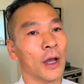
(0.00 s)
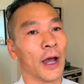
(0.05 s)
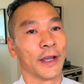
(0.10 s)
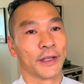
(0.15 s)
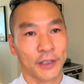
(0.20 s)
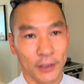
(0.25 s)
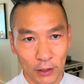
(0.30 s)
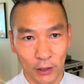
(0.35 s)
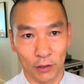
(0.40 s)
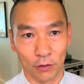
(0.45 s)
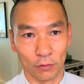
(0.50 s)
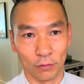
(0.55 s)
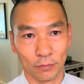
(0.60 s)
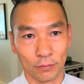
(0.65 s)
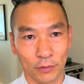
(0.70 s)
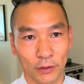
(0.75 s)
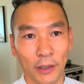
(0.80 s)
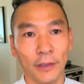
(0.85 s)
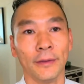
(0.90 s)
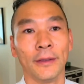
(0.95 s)
I see you
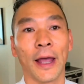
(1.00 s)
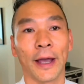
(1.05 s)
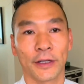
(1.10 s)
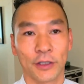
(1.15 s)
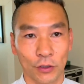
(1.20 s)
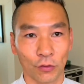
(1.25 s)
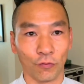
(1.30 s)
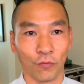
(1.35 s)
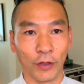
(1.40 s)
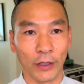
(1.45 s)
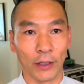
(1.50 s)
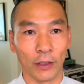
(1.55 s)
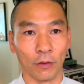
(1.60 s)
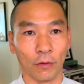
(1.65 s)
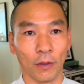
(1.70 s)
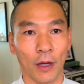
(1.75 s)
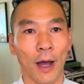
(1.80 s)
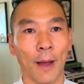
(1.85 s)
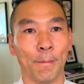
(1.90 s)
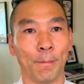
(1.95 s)
in next video.
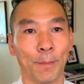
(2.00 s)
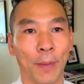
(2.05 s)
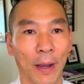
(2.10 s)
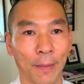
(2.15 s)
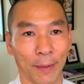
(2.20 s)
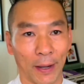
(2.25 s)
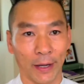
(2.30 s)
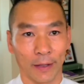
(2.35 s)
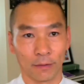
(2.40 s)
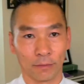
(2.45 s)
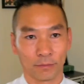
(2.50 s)
And bye-bye.